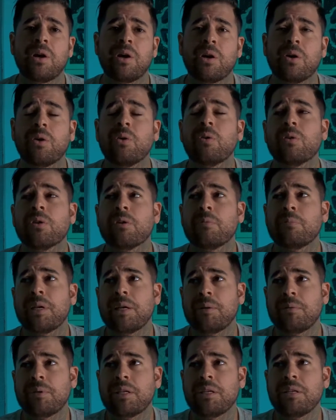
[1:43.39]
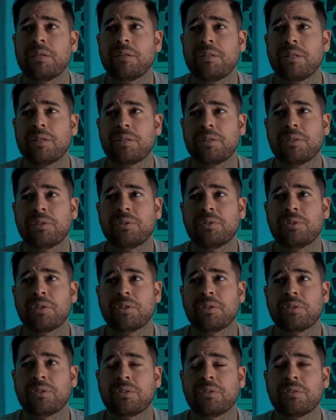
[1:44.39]
or maybe this is
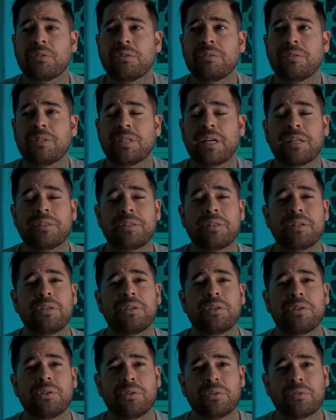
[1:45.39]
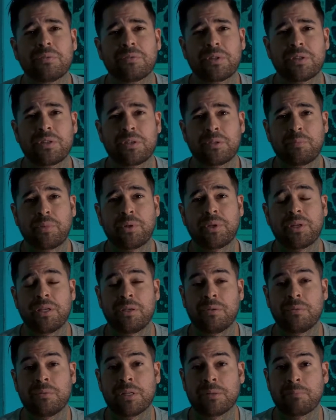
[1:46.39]
just not the universe putting
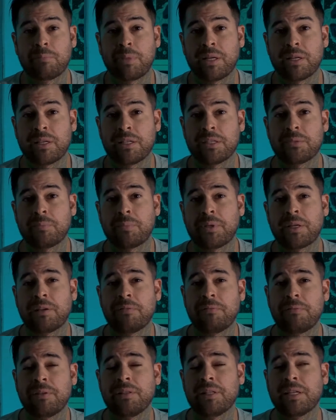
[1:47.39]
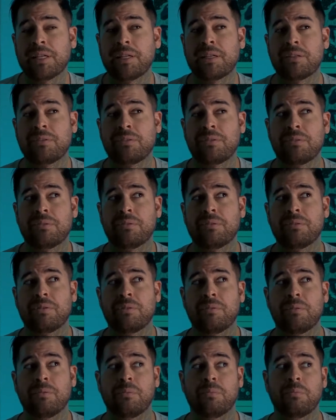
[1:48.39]
you on pause, but I feel like it's
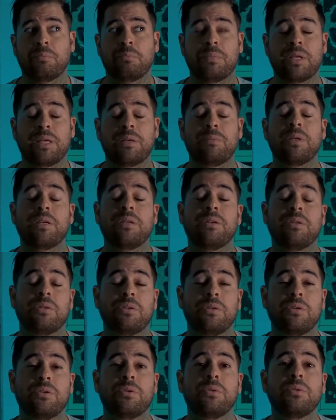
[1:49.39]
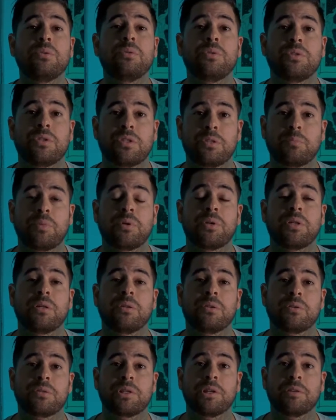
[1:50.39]
maybe you just putting
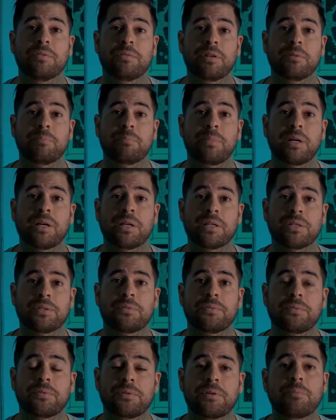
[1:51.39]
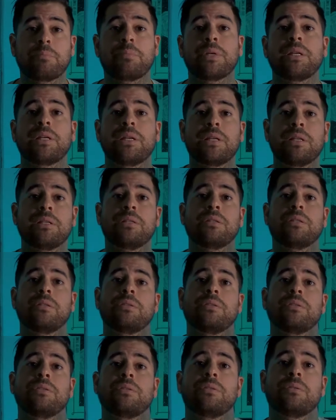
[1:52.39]
yourself on pause for a minute
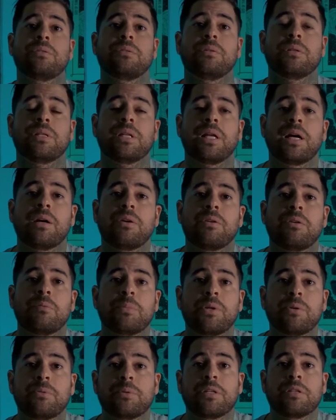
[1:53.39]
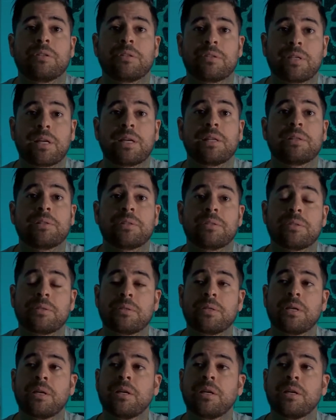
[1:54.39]
to allow a moment of silence